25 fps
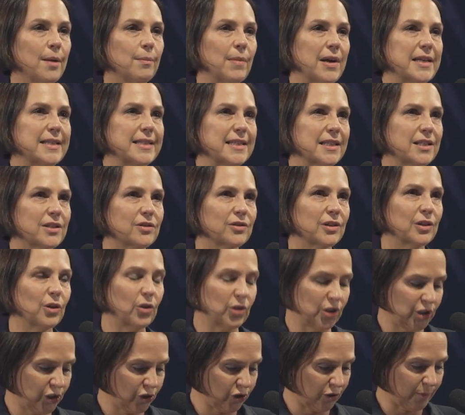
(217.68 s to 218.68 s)
My sister-in-law
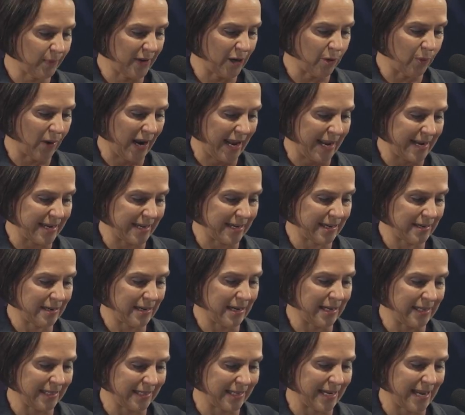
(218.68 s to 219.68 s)
shook me awake
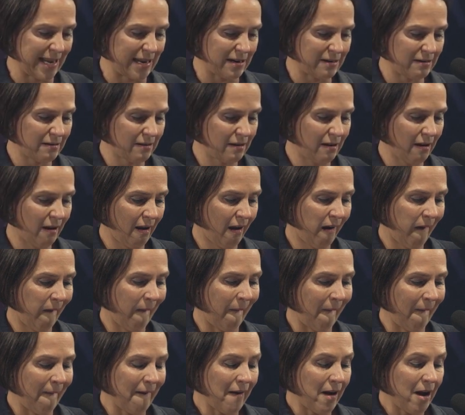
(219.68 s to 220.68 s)
and said,
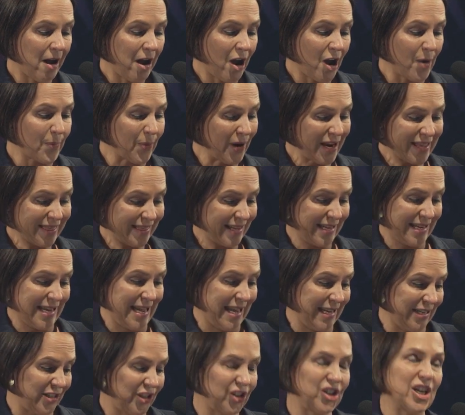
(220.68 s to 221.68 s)
"Her breathing
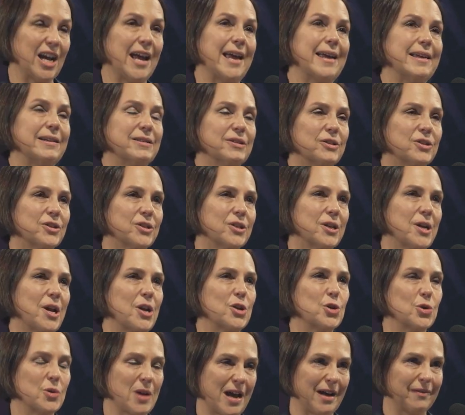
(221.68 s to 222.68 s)
has changed.
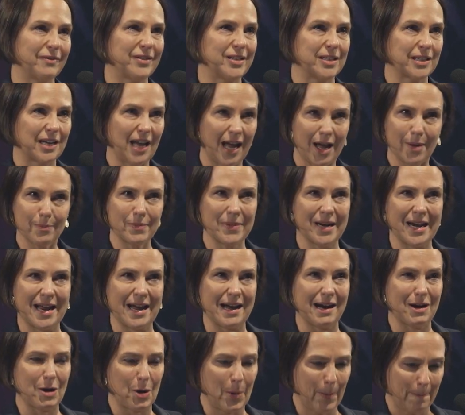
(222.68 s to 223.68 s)
You have to come
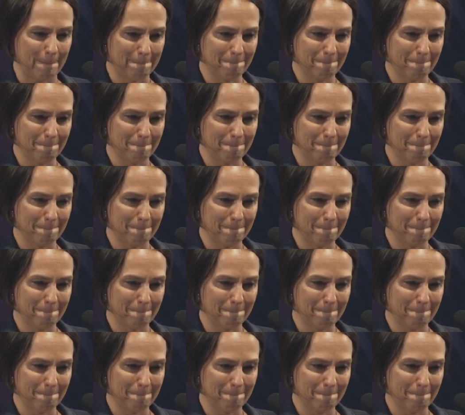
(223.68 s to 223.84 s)
now."